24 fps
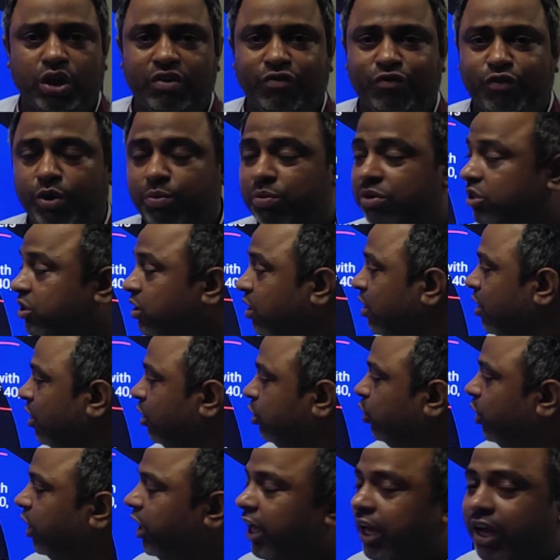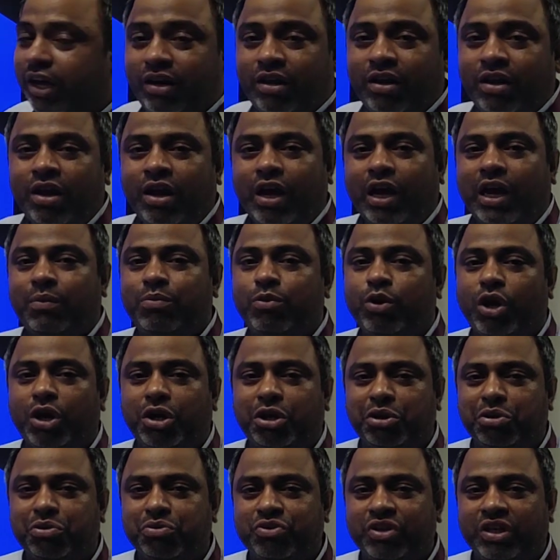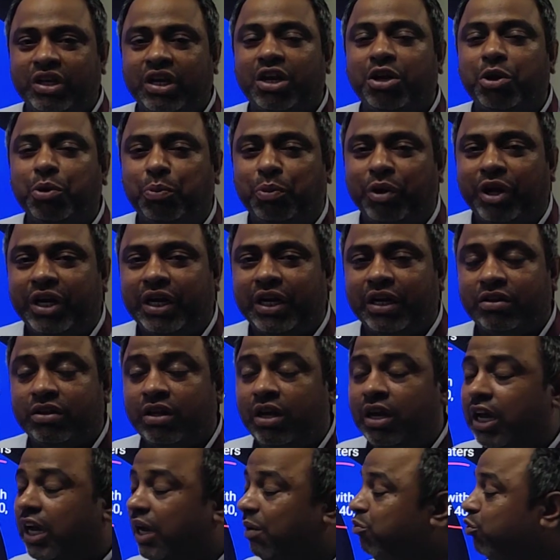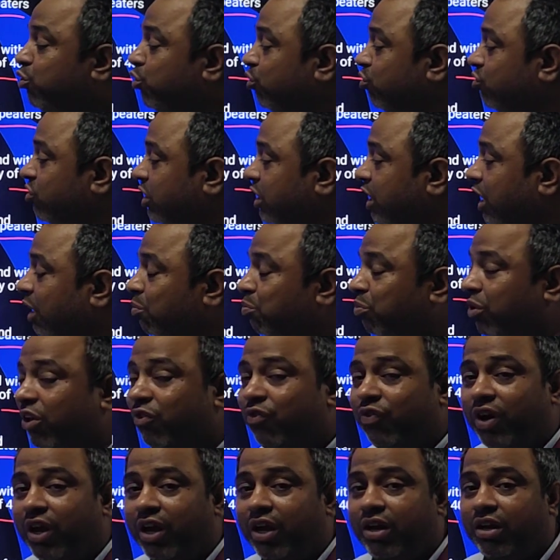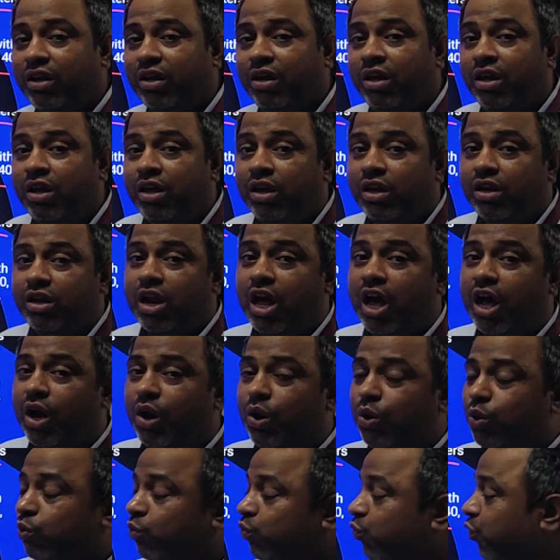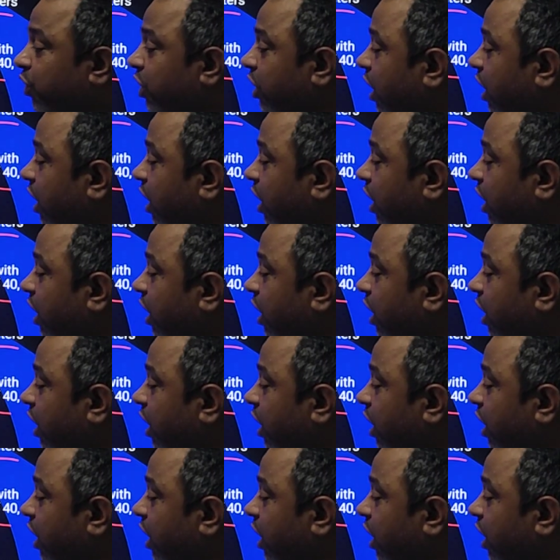your information. So here, I'm not using a repeater, I'm using an amplifier. Now,